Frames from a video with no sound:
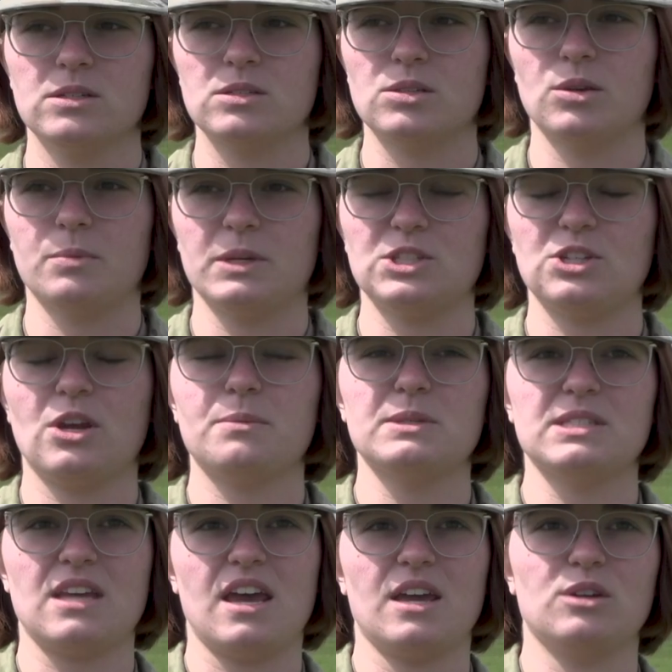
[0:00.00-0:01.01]
So my job
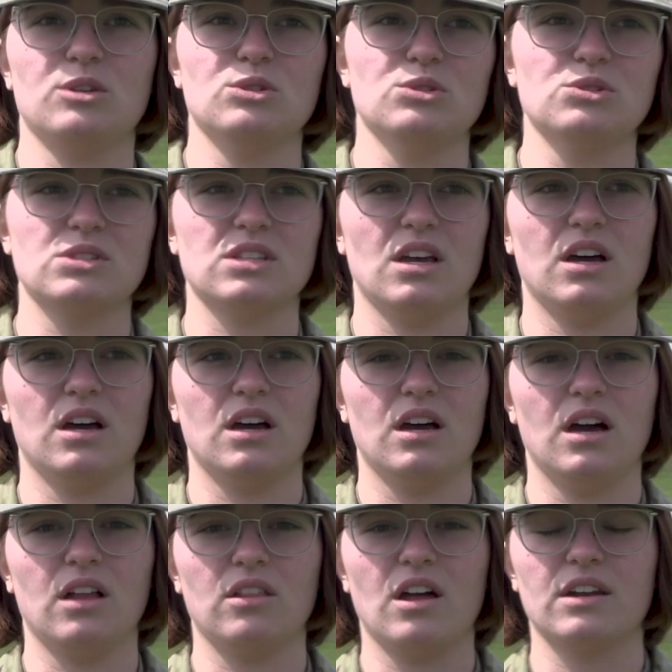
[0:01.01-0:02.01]
entitles
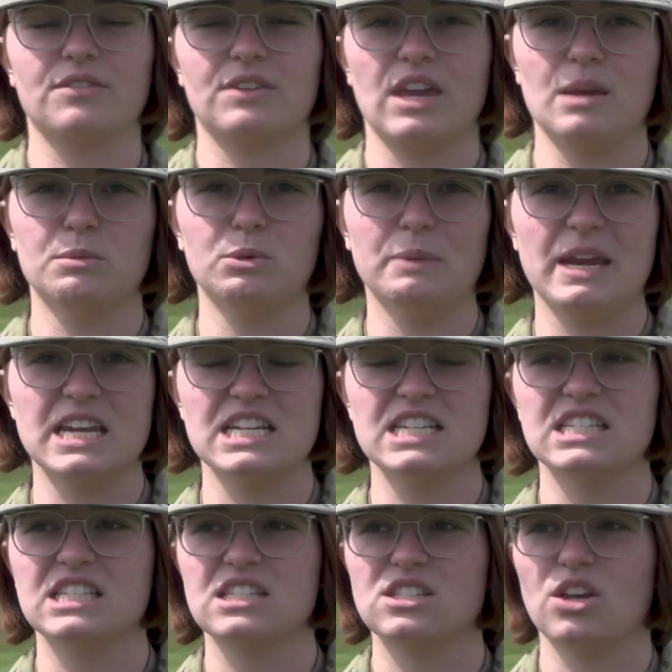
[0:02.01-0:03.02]
a lot of cable
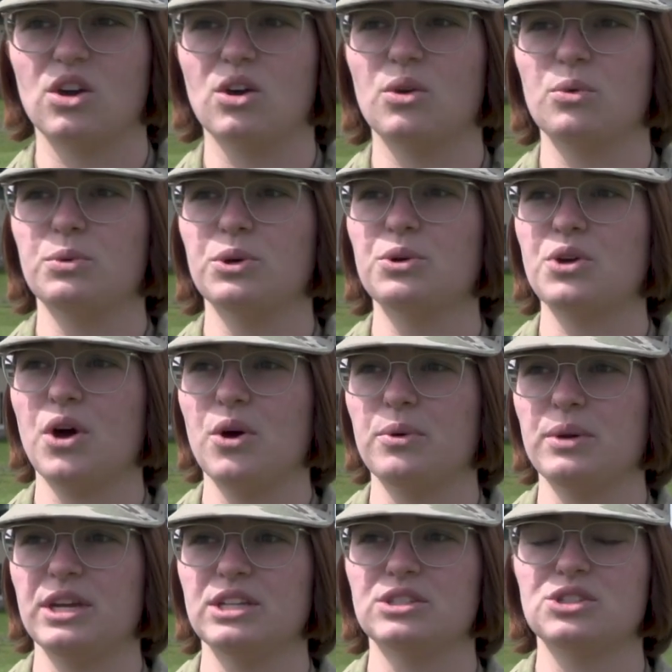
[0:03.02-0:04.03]
maintenance, so we'll
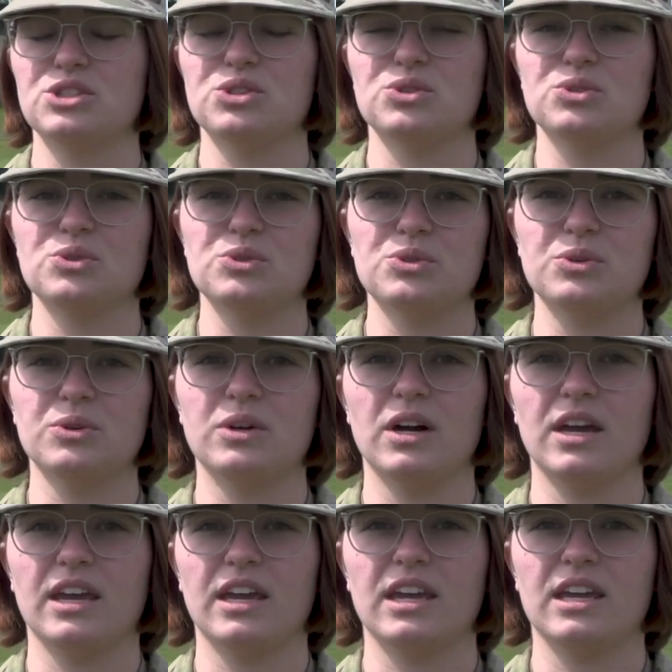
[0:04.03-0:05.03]
go into
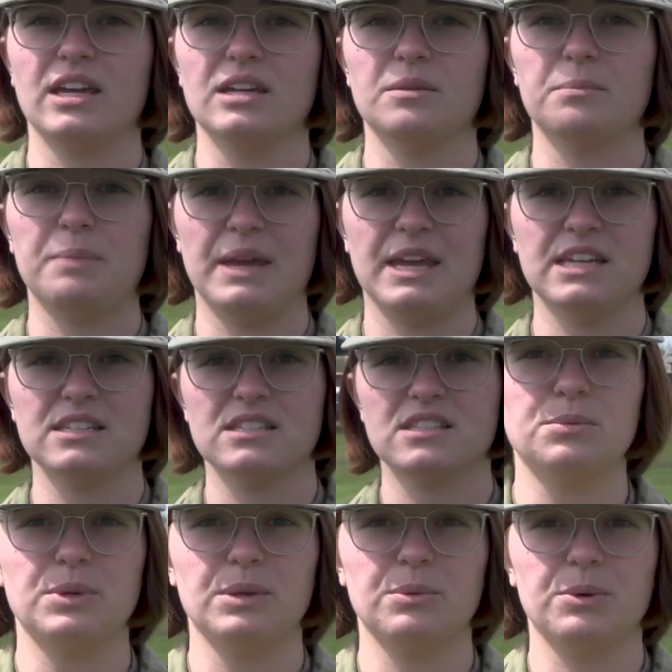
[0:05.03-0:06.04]
a
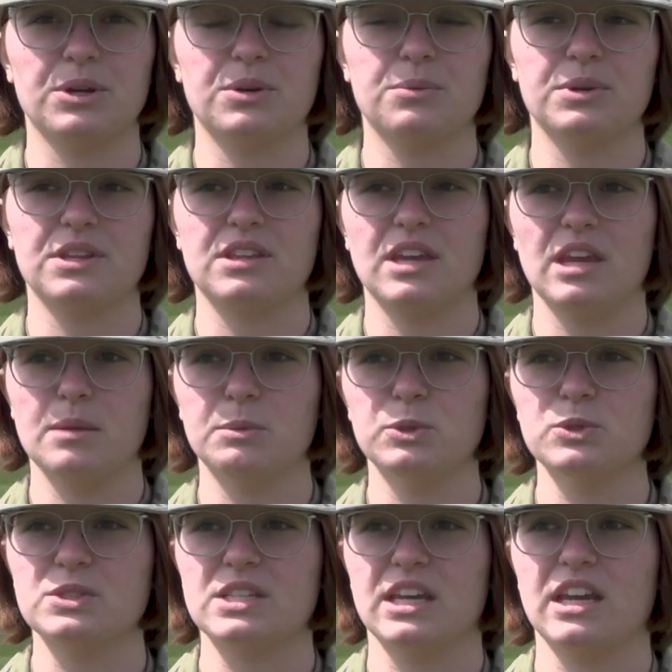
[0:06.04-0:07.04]
base, we work with
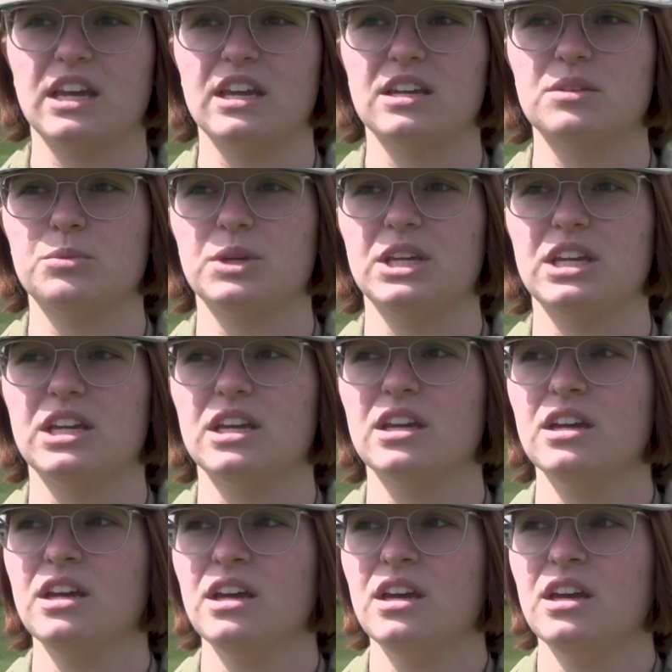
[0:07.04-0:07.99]
cables and we